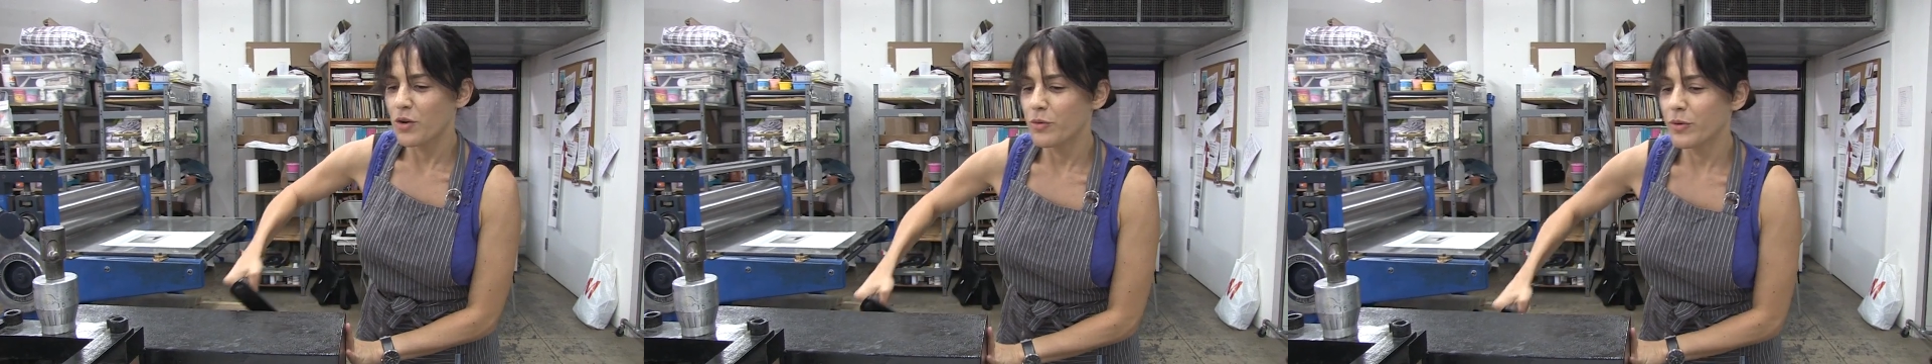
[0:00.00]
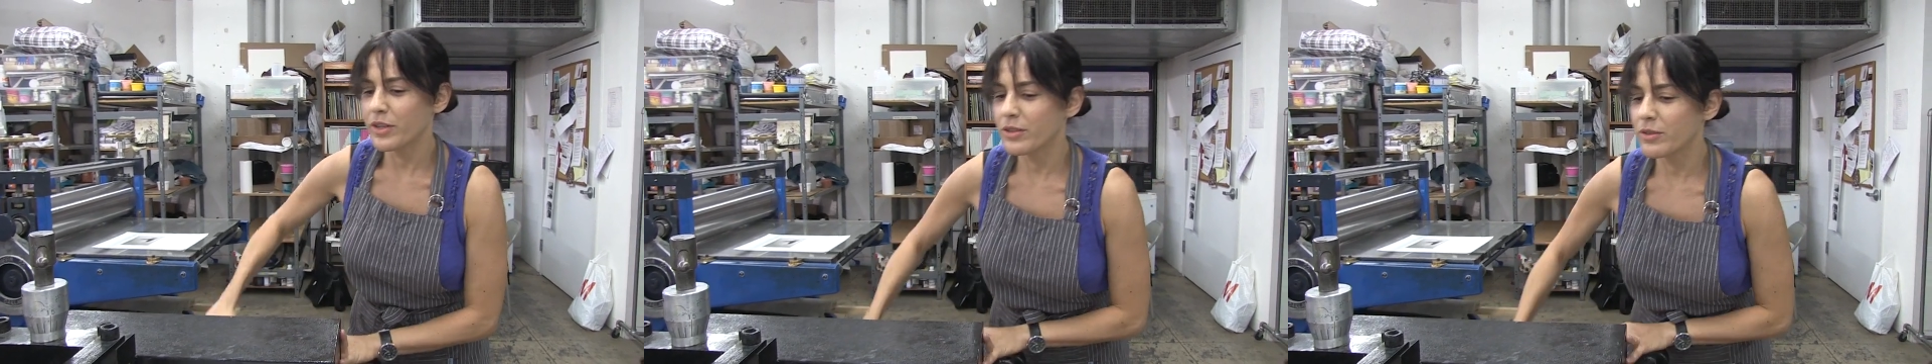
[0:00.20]

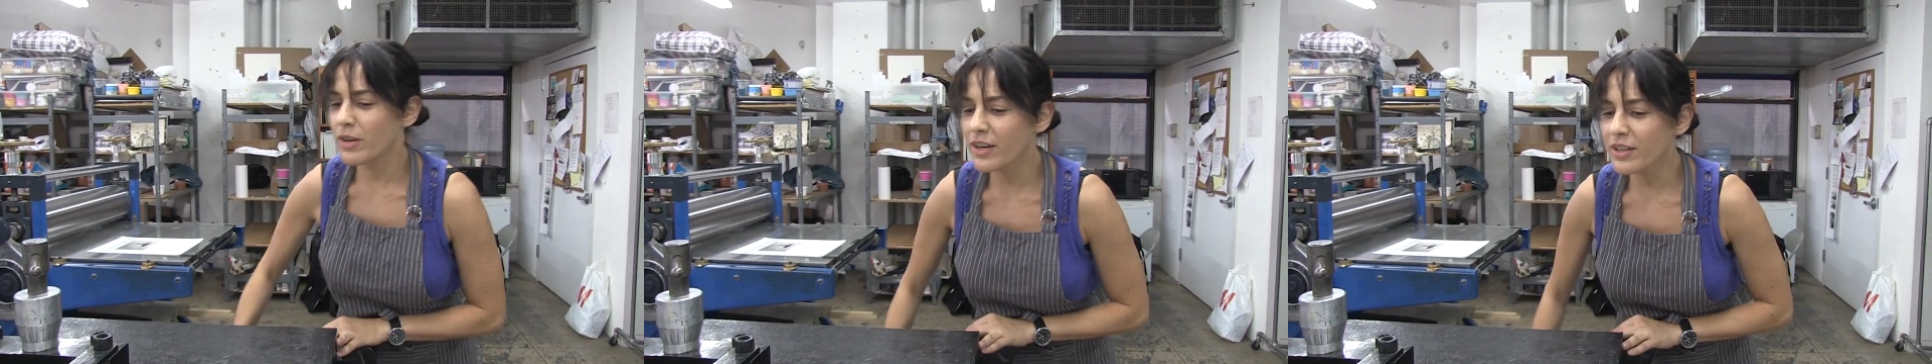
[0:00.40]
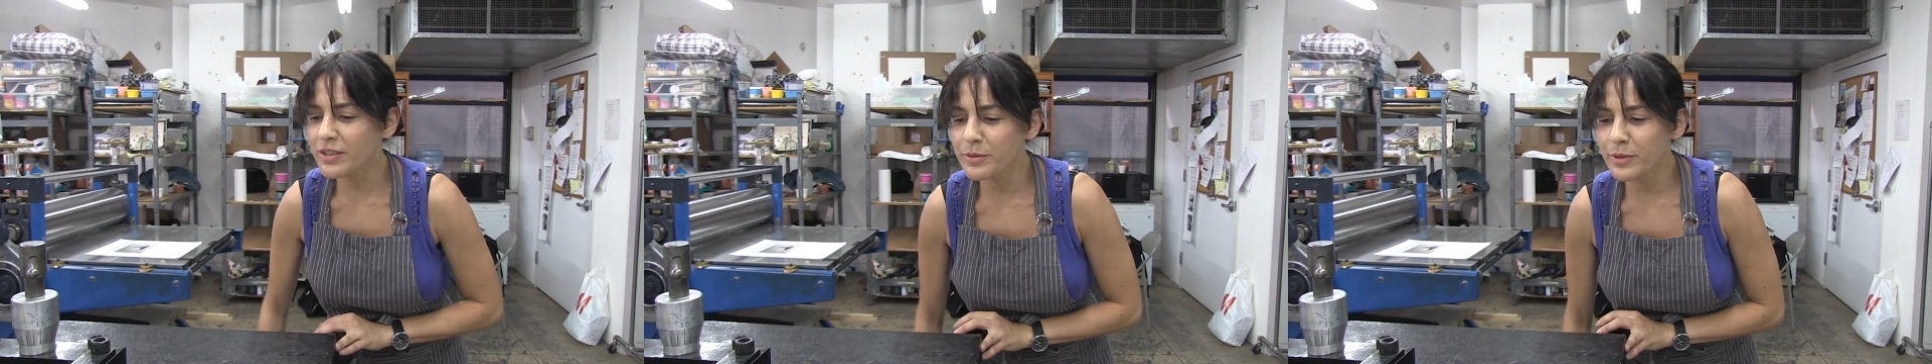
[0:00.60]
Where you
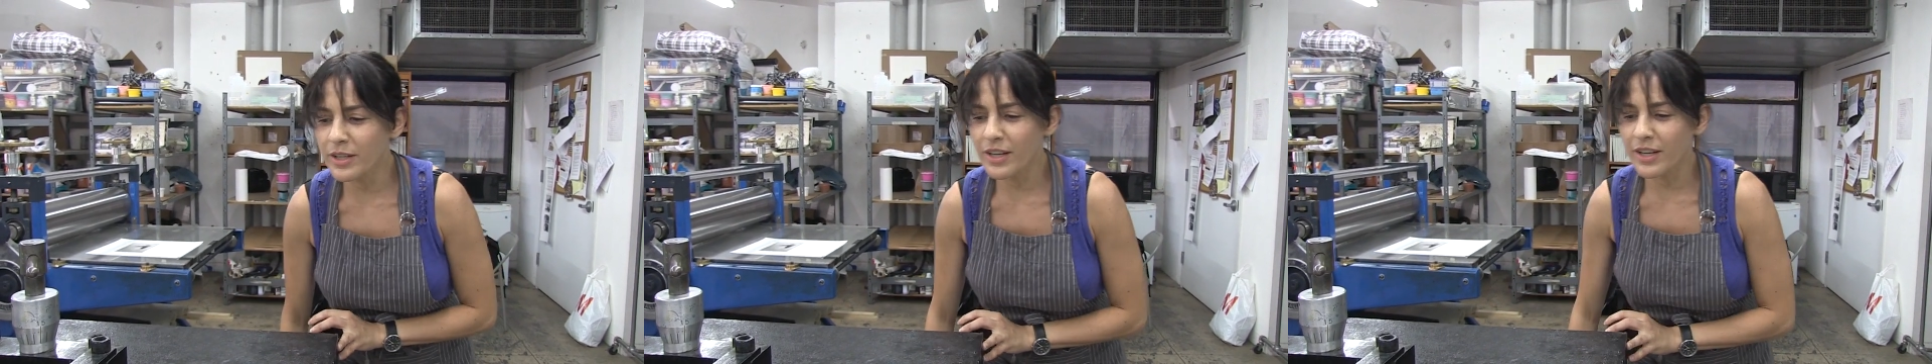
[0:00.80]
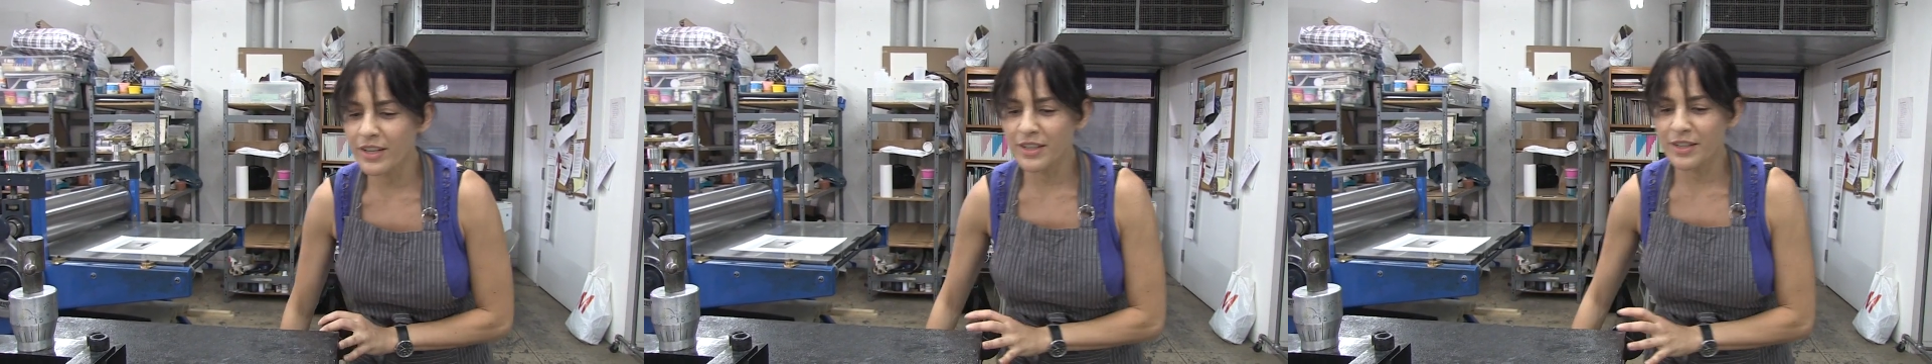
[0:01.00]
are or where
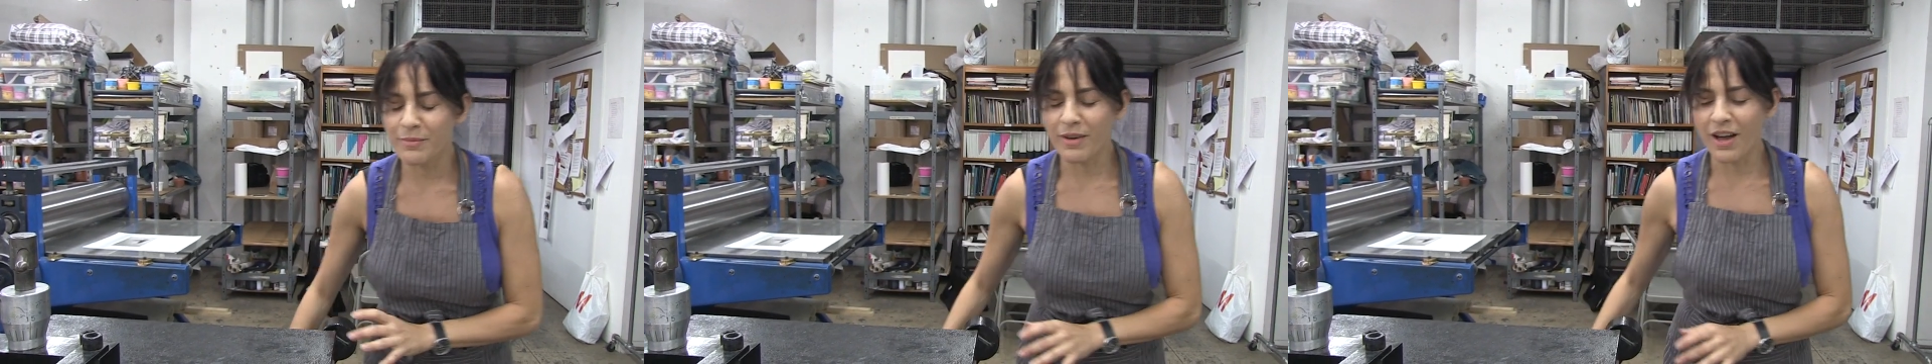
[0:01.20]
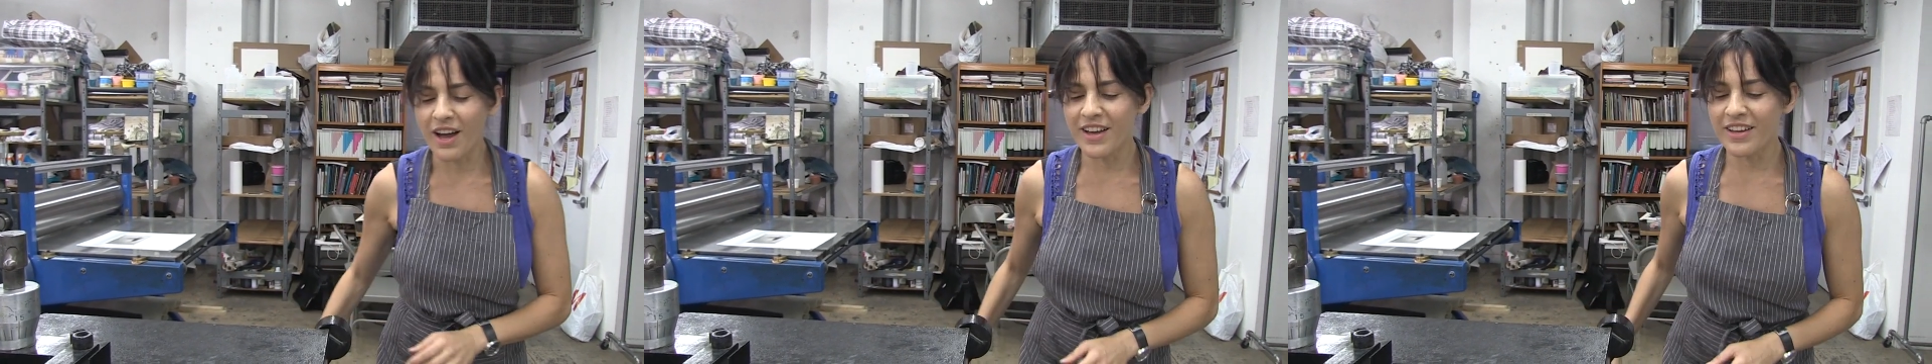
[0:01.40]
I am?
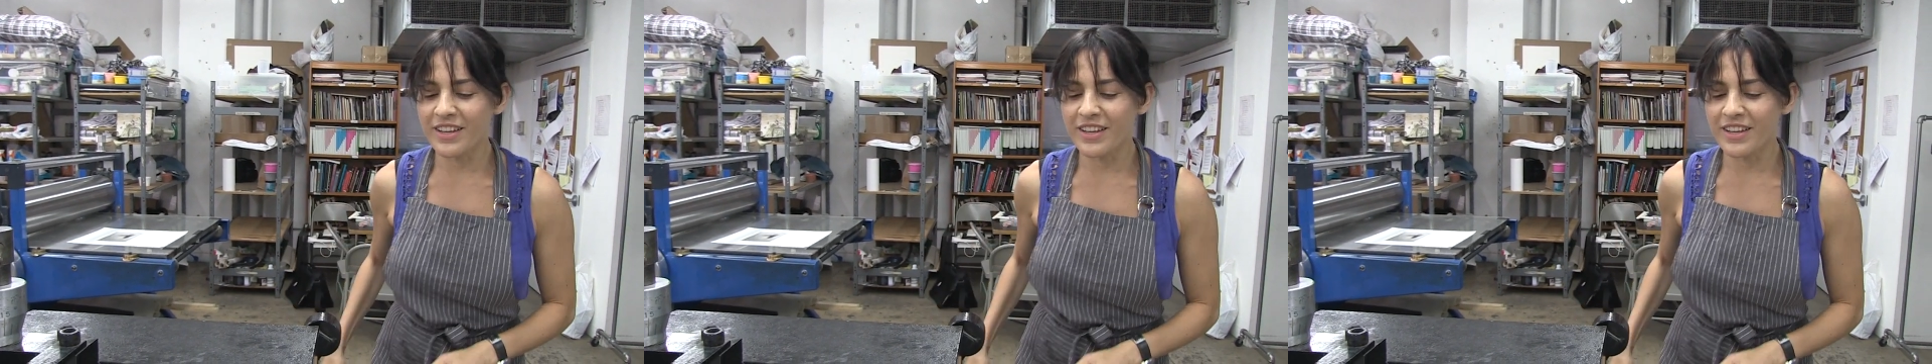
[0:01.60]
I